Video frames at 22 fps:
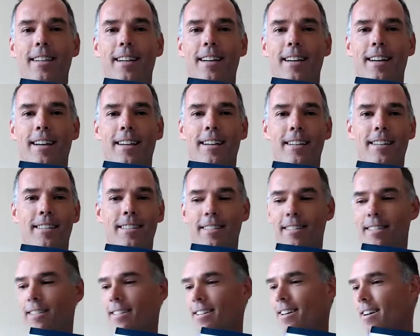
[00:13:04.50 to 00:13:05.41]

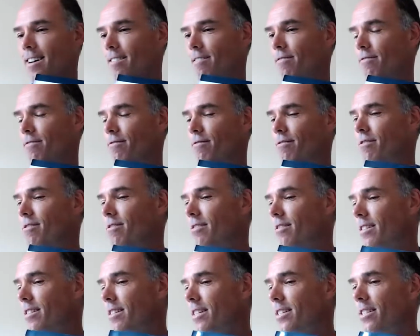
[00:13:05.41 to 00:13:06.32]
live
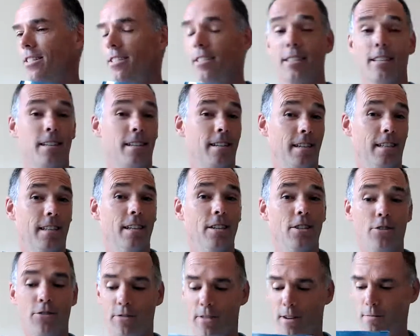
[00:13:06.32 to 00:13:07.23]
on this in
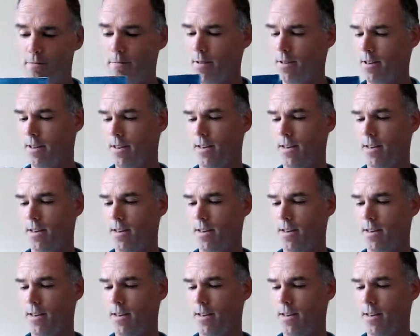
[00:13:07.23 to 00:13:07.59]
this stream.